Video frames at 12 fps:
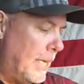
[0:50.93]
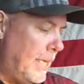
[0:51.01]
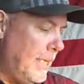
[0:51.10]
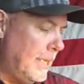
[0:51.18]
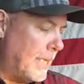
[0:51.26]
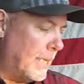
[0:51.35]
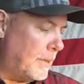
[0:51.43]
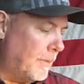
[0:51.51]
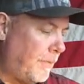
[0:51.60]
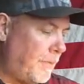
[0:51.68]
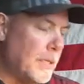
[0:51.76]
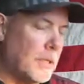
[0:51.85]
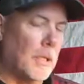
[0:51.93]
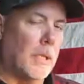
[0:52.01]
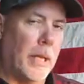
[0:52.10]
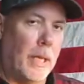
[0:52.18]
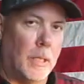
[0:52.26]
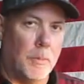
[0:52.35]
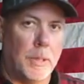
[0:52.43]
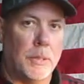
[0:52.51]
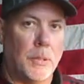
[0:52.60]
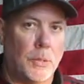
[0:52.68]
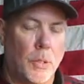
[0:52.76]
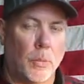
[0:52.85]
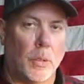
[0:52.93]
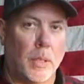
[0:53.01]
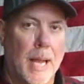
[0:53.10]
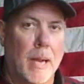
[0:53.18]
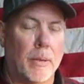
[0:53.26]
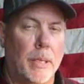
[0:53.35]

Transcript: he's got some physical ailments that don't allow